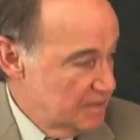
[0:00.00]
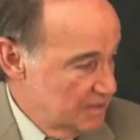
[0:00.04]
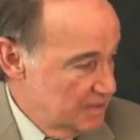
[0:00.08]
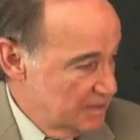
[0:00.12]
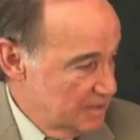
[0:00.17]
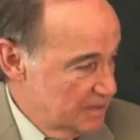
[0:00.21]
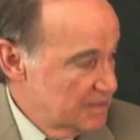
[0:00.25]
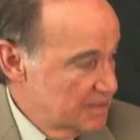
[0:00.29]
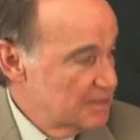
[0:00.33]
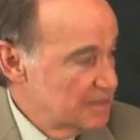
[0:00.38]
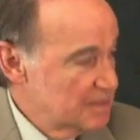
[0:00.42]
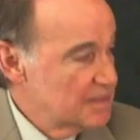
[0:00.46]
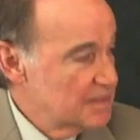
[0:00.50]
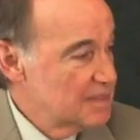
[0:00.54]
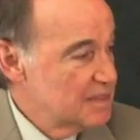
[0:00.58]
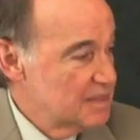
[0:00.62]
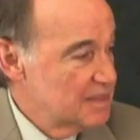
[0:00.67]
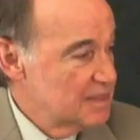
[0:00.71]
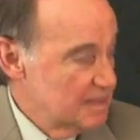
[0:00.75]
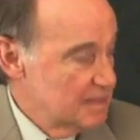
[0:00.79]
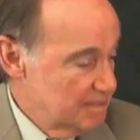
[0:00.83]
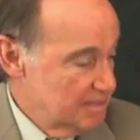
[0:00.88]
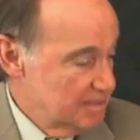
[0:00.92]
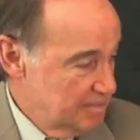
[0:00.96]

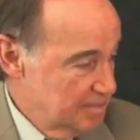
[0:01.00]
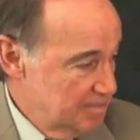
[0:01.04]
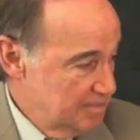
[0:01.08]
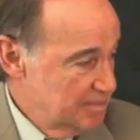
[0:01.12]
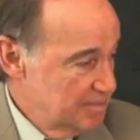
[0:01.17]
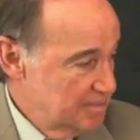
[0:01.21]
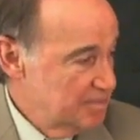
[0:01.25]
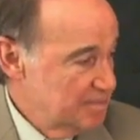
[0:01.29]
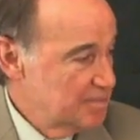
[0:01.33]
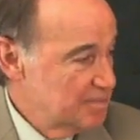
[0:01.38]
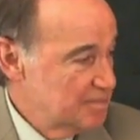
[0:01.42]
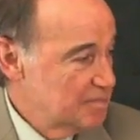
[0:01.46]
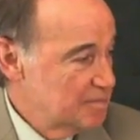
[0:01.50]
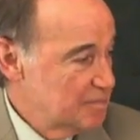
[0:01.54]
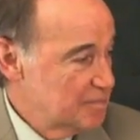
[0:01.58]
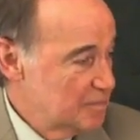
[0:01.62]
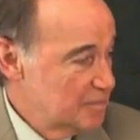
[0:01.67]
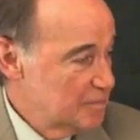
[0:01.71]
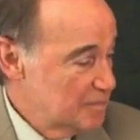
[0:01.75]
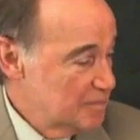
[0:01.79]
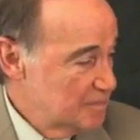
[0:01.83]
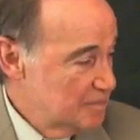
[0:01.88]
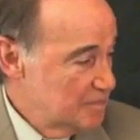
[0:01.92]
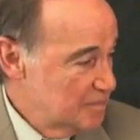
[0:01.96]

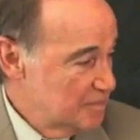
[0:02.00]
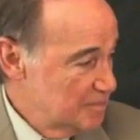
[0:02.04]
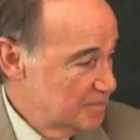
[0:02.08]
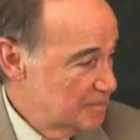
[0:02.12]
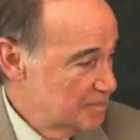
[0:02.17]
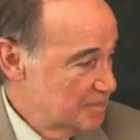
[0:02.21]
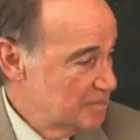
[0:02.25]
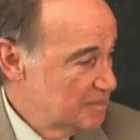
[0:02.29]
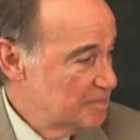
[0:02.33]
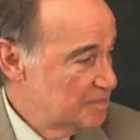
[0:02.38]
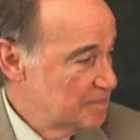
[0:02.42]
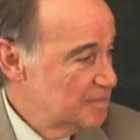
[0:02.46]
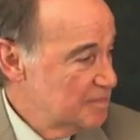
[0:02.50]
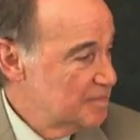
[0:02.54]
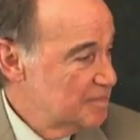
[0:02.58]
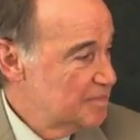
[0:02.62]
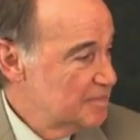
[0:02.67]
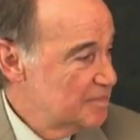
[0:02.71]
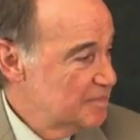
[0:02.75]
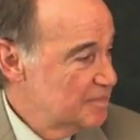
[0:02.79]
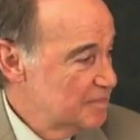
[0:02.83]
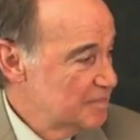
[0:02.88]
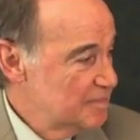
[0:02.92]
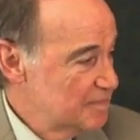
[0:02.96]

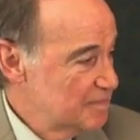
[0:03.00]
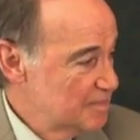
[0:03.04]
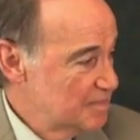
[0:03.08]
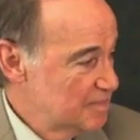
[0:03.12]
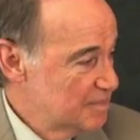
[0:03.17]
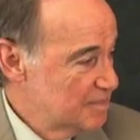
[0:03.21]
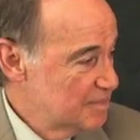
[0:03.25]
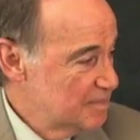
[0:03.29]
This person isn't speaking.